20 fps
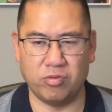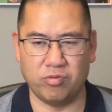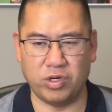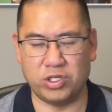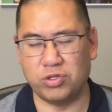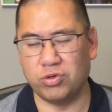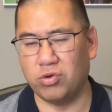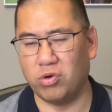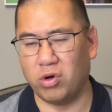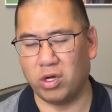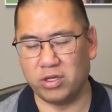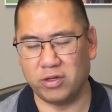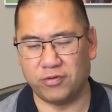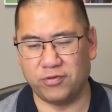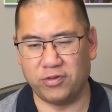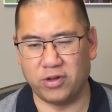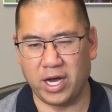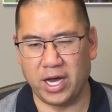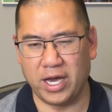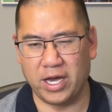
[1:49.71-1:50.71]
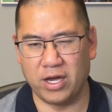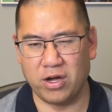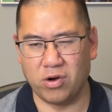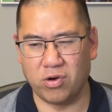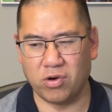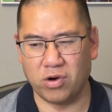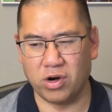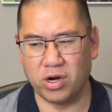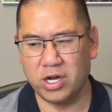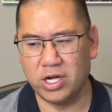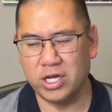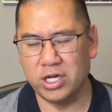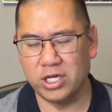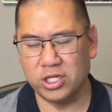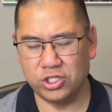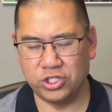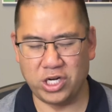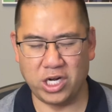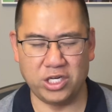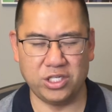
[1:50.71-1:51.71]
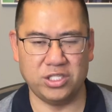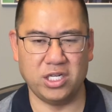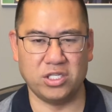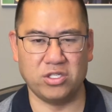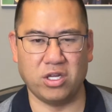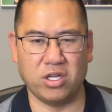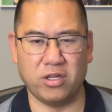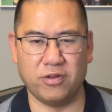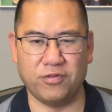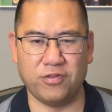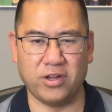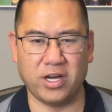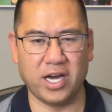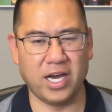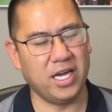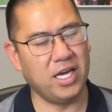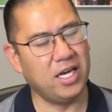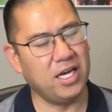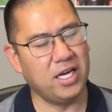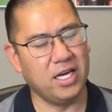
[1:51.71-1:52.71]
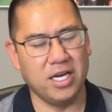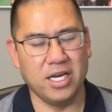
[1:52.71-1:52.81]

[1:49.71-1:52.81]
retool on the fly or change things on the fly.